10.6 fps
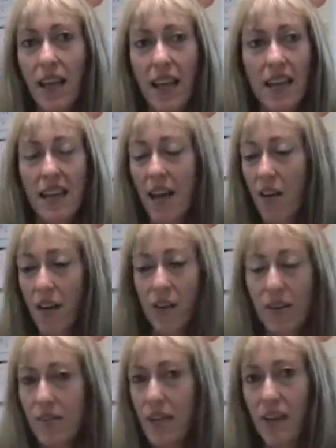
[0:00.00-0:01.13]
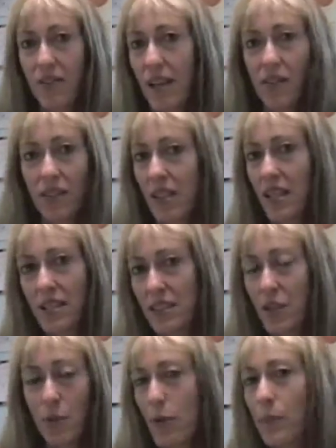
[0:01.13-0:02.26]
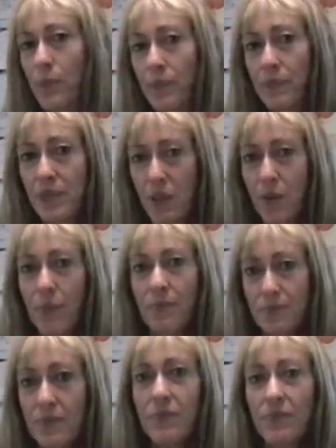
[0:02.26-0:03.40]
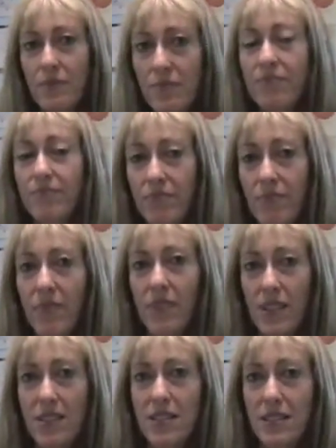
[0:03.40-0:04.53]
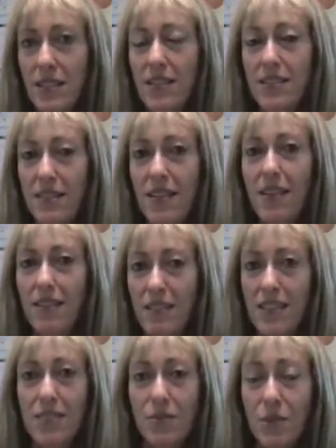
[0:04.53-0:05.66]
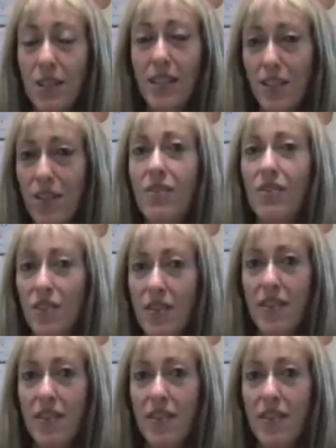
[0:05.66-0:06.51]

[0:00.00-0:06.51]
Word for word: and now I don't even have to have Kleenex in the room. So it's it's uh, it's a really a good good